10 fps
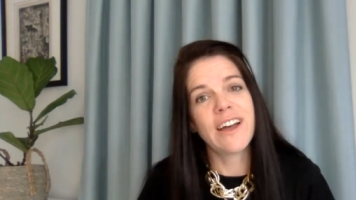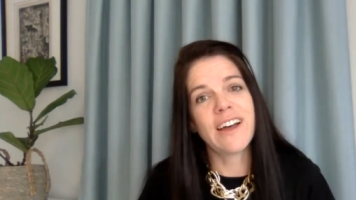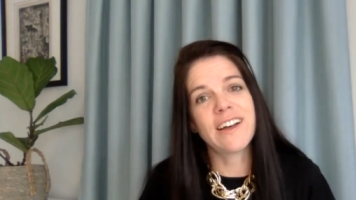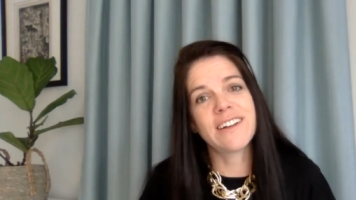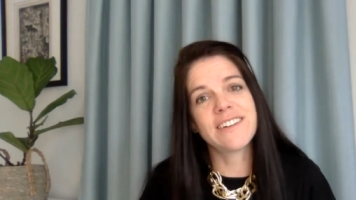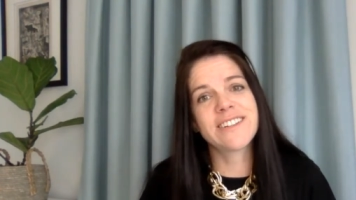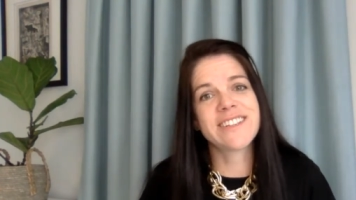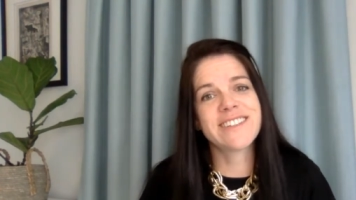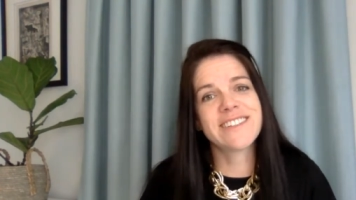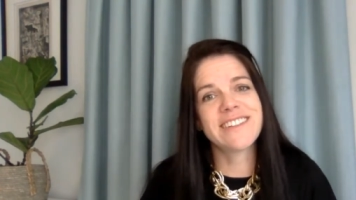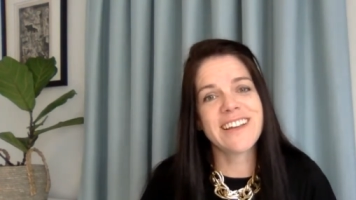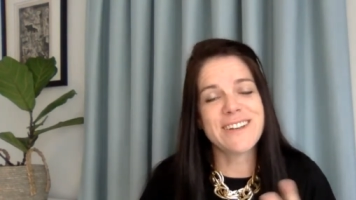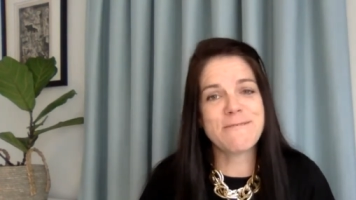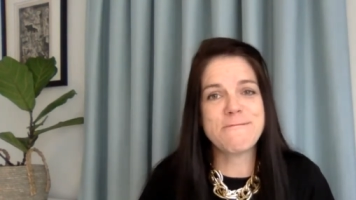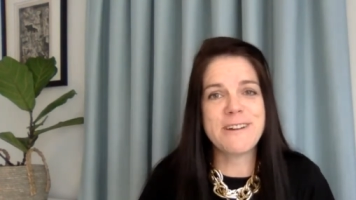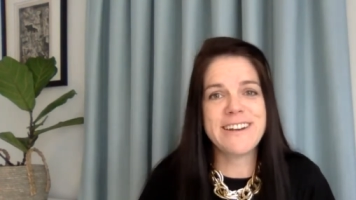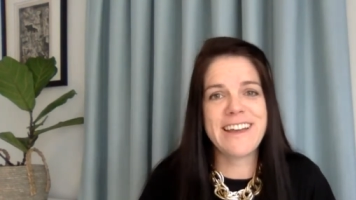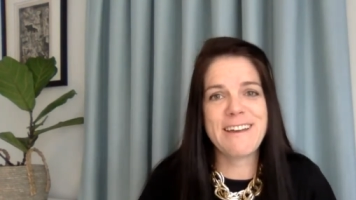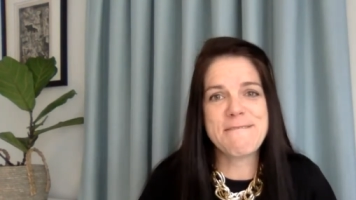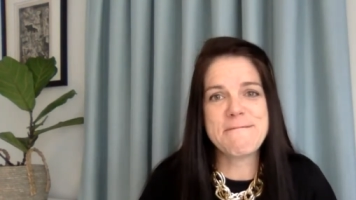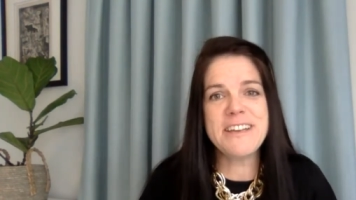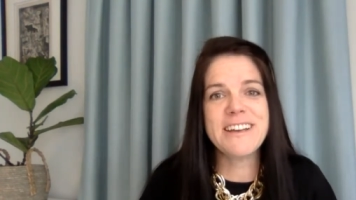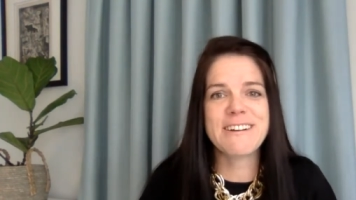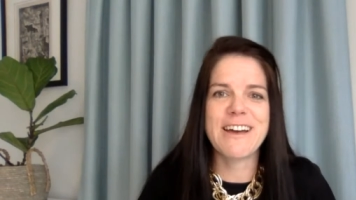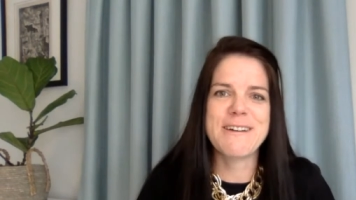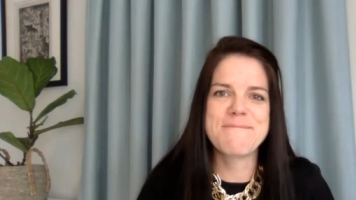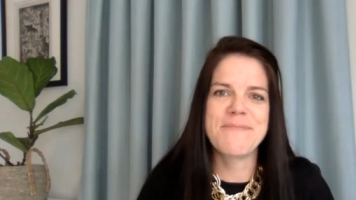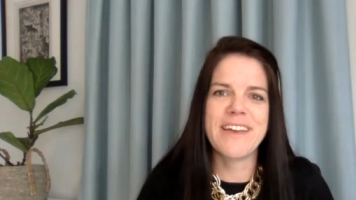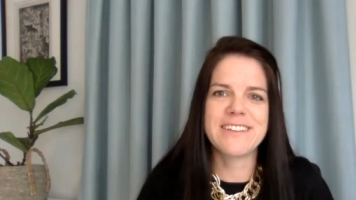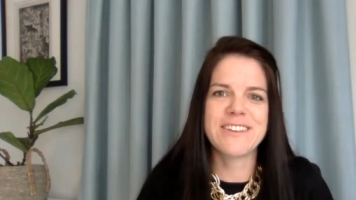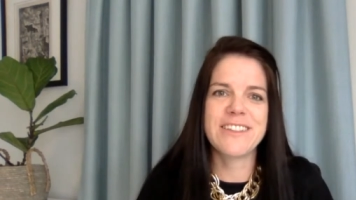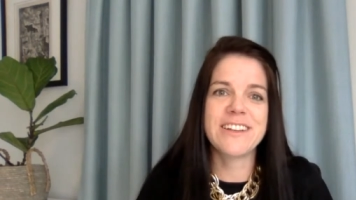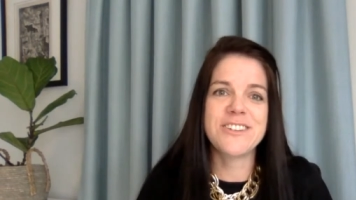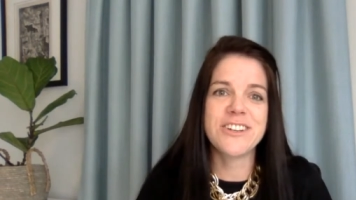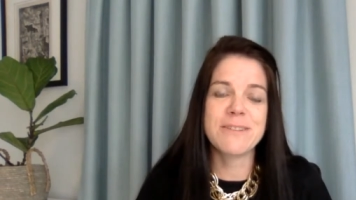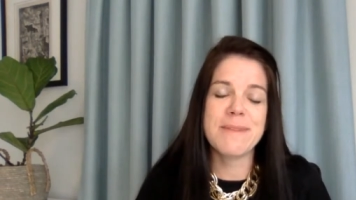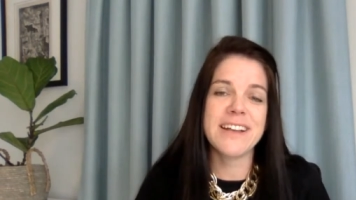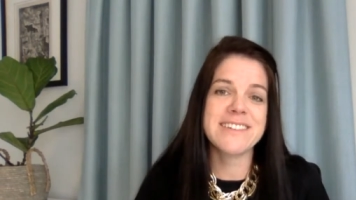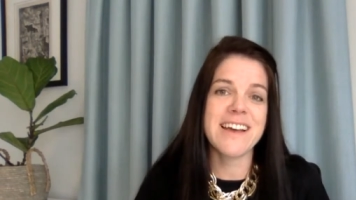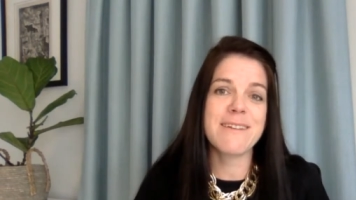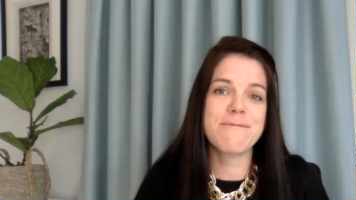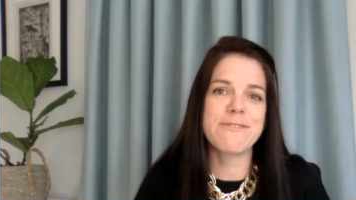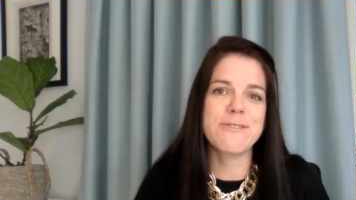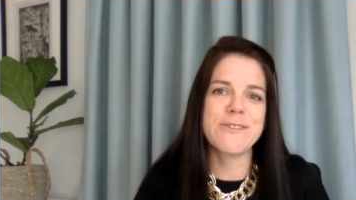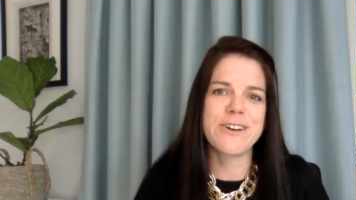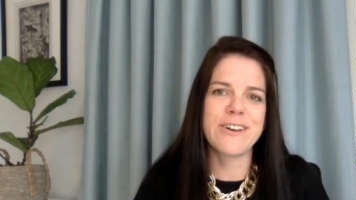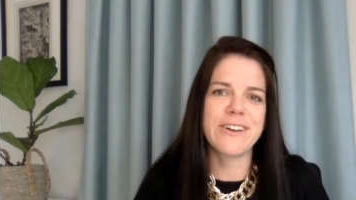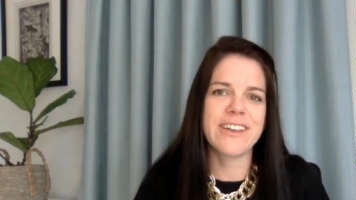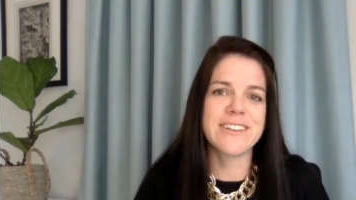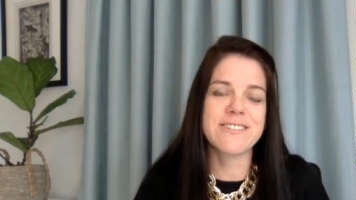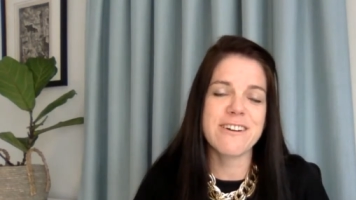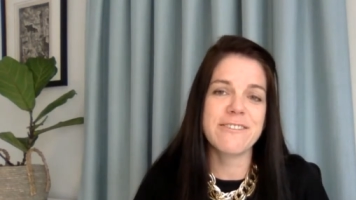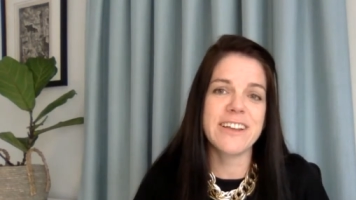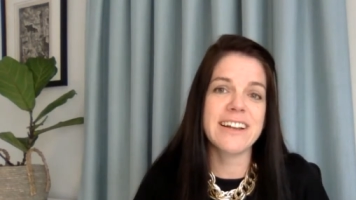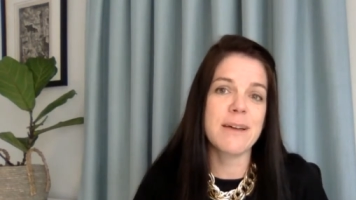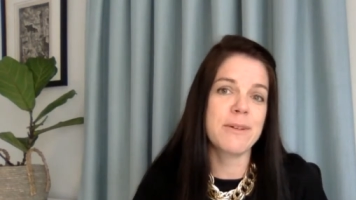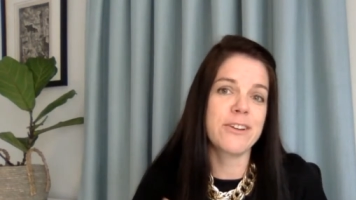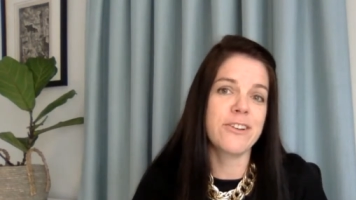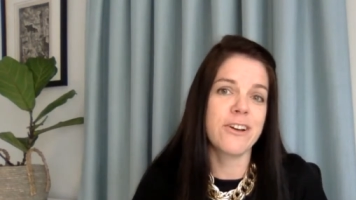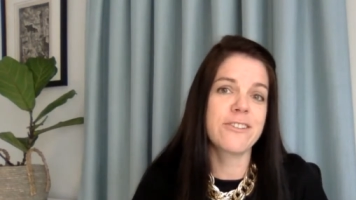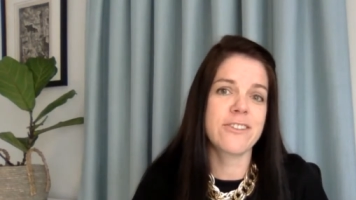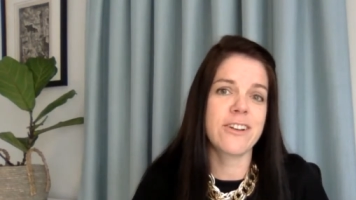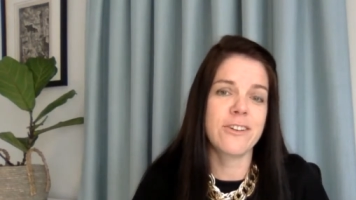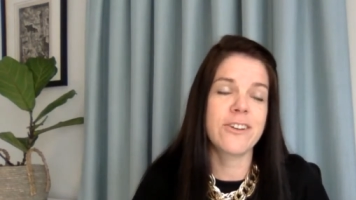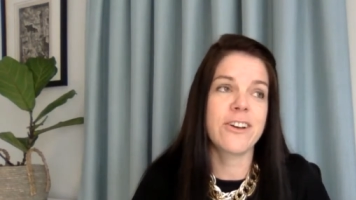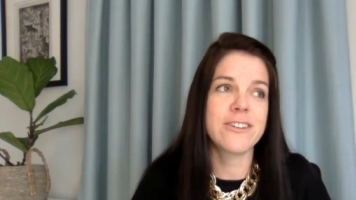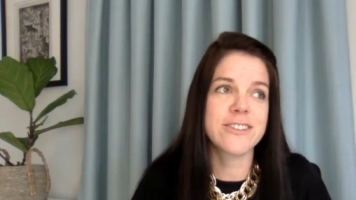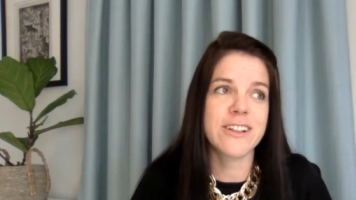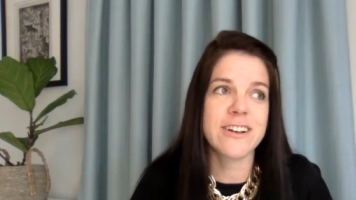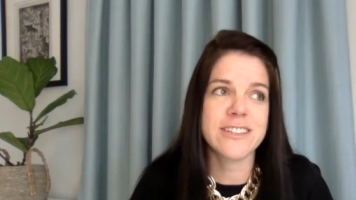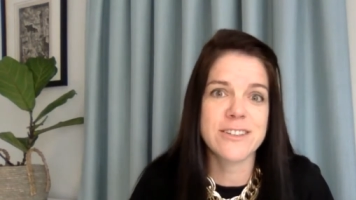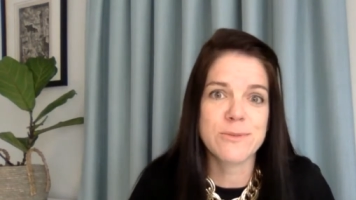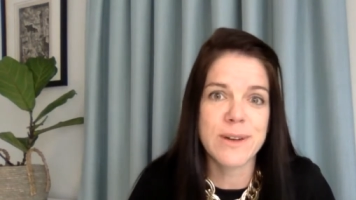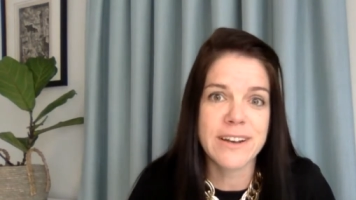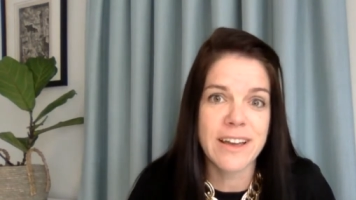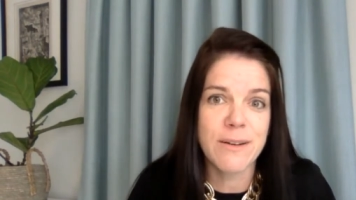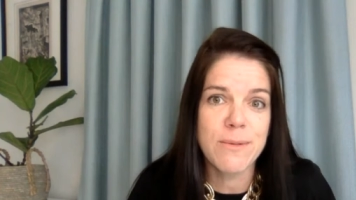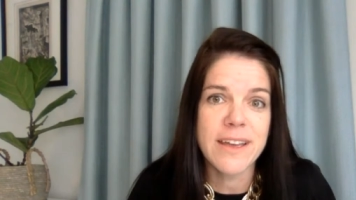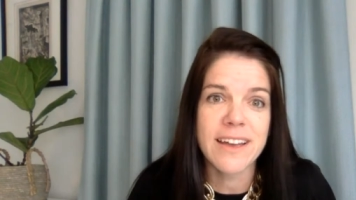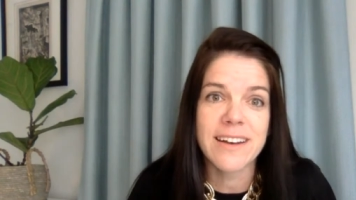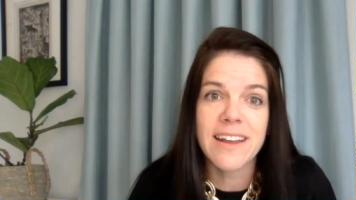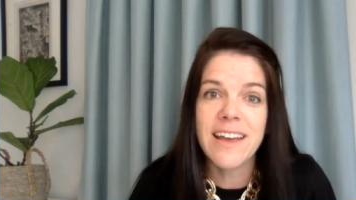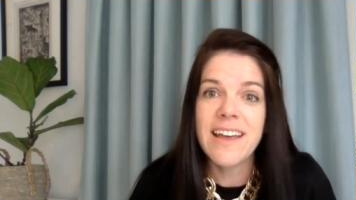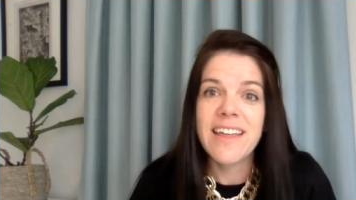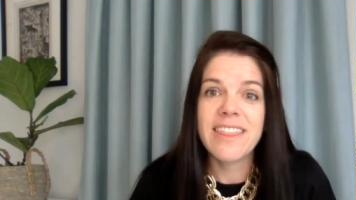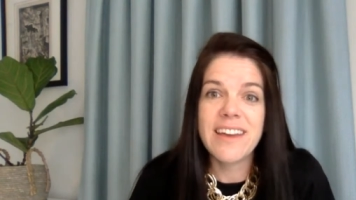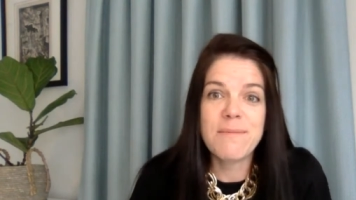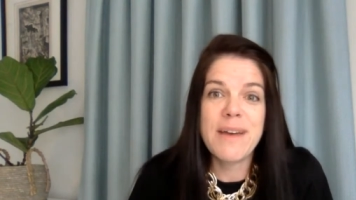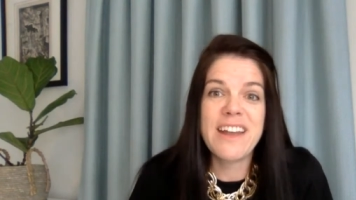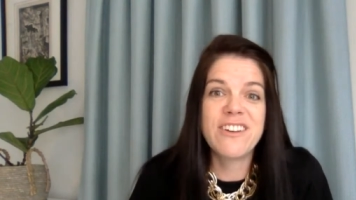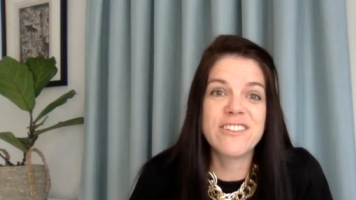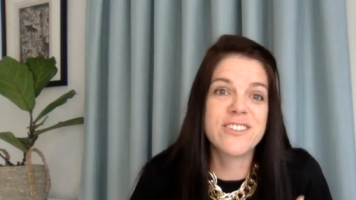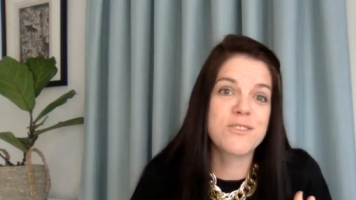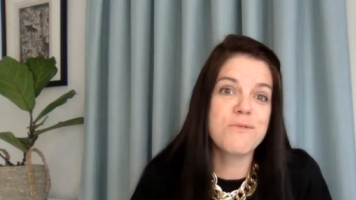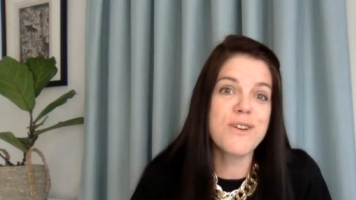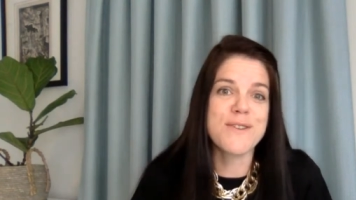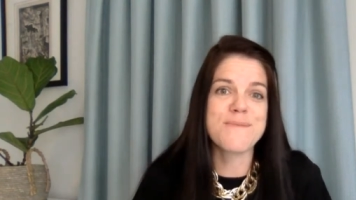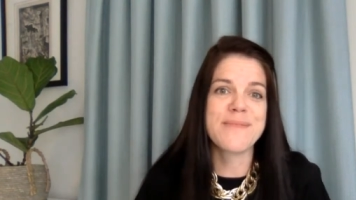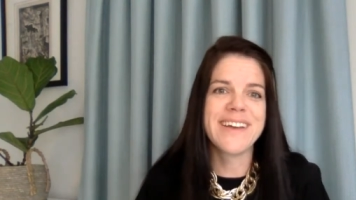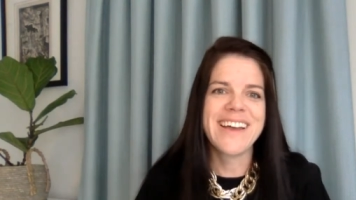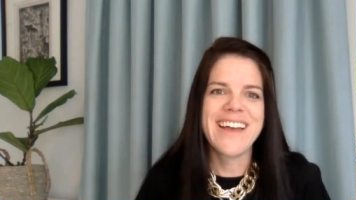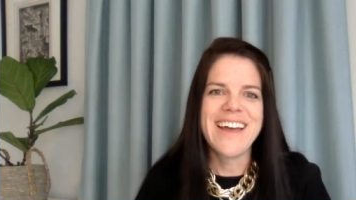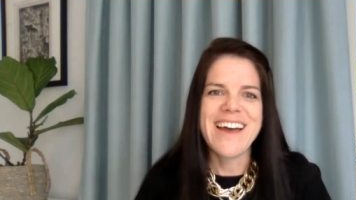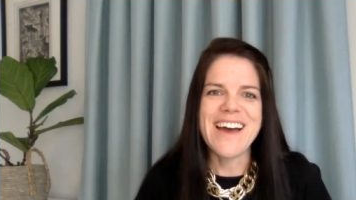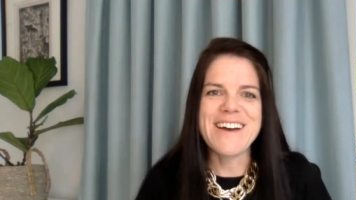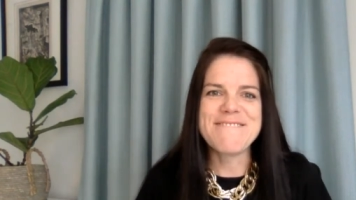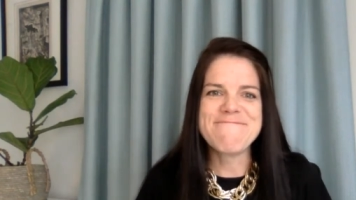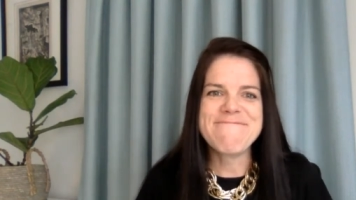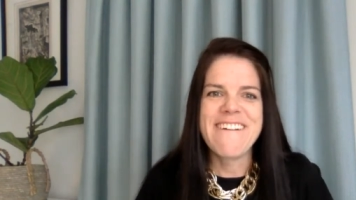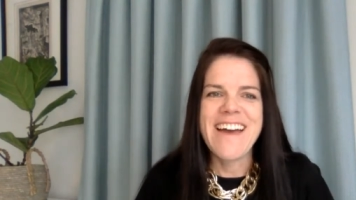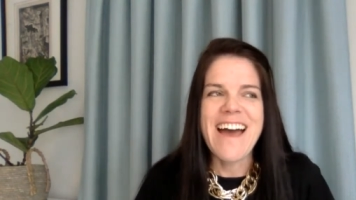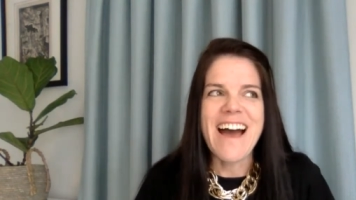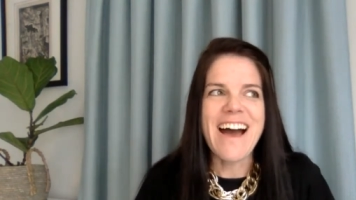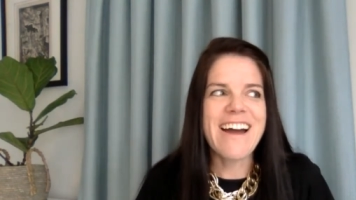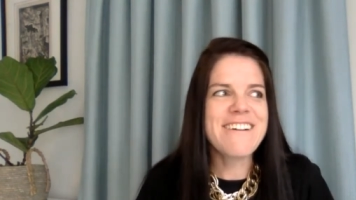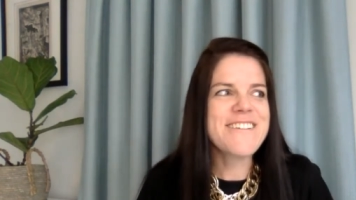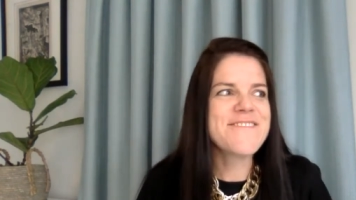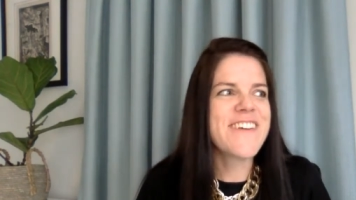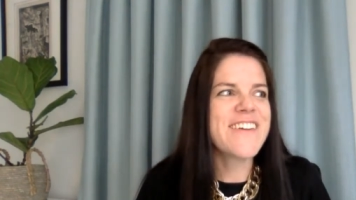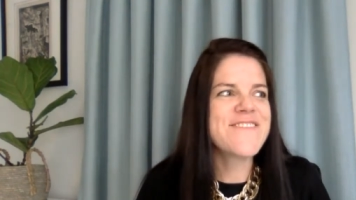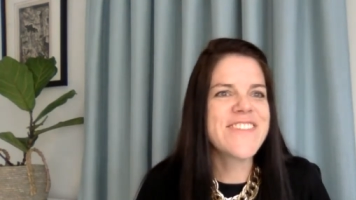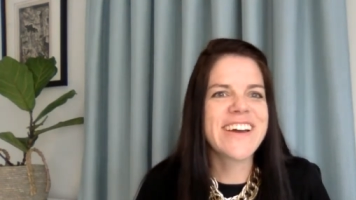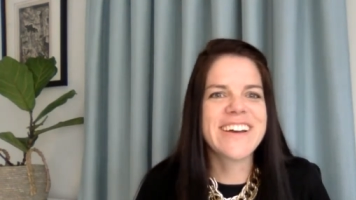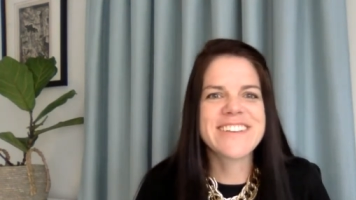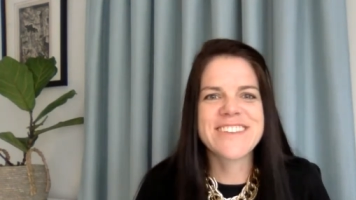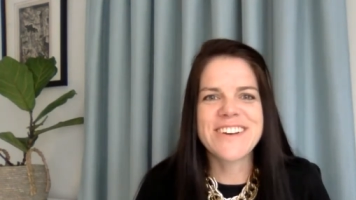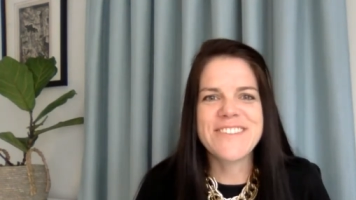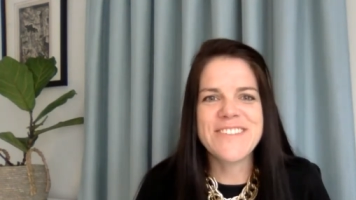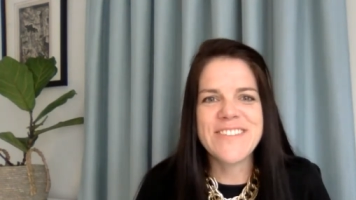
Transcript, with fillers: uh, just cut off one day a week um, so that she could make time for her kids crafting club and could host, could host classes one day a week. And that made her squirm. Um, I remember, so